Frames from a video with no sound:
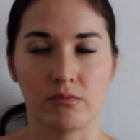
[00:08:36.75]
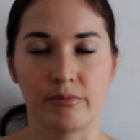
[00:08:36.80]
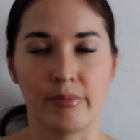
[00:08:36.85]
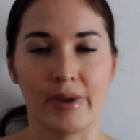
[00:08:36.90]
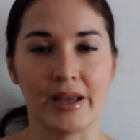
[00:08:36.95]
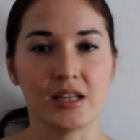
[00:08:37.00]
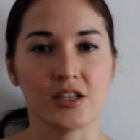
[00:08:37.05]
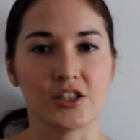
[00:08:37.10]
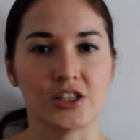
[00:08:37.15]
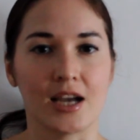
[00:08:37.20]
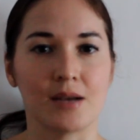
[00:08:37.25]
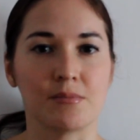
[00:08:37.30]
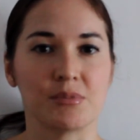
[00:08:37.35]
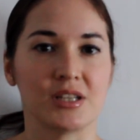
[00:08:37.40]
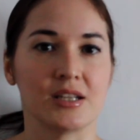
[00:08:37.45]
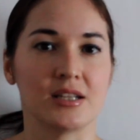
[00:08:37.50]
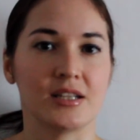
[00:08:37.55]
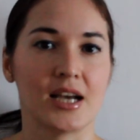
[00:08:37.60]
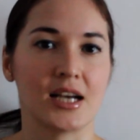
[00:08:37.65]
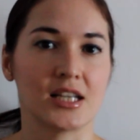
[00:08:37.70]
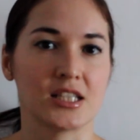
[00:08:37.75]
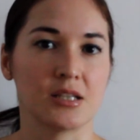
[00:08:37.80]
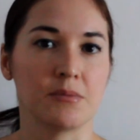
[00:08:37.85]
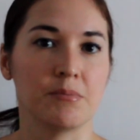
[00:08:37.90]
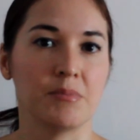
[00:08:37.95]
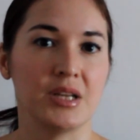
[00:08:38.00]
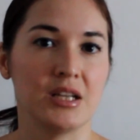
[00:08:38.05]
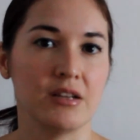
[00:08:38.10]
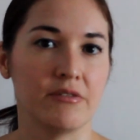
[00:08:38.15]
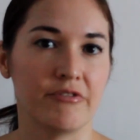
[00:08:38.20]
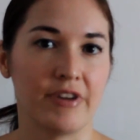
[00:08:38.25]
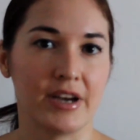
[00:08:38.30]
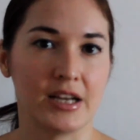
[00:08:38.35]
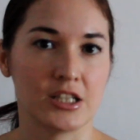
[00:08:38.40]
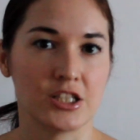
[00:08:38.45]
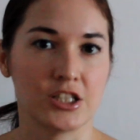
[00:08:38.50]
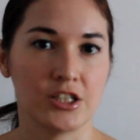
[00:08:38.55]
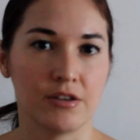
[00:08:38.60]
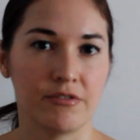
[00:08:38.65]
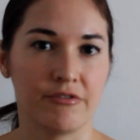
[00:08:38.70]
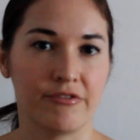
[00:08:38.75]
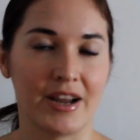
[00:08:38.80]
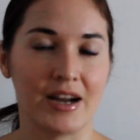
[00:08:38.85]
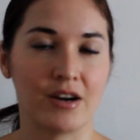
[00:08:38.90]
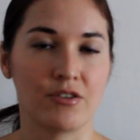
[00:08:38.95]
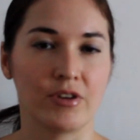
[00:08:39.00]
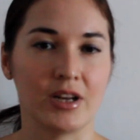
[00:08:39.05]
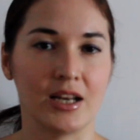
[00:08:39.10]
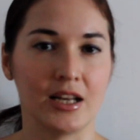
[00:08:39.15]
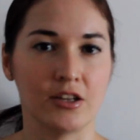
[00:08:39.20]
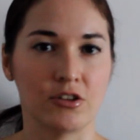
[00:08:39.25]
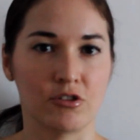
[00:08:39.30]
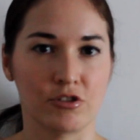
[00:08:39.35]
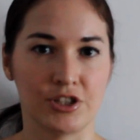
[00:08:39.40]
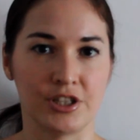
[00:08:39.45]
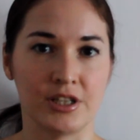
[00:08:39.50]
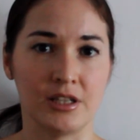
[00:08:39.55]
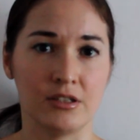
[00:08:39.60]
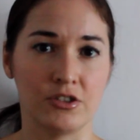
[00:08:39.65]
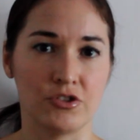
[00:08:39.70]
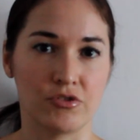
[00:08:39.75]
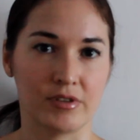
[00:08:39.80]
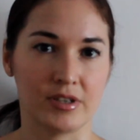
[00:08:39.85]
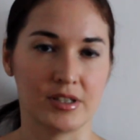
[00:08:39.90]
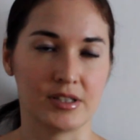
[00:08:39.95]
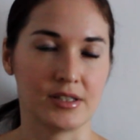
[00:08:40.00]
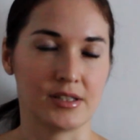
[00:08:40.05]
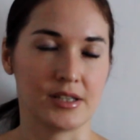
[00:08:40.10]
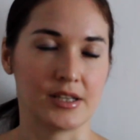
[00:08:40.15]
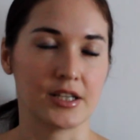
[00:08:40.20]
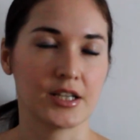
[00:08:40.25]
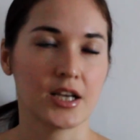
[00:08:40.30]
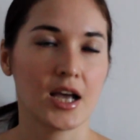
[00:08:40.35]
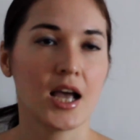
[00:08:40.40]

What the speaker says: Many times it doesn't mean that we are really not interested.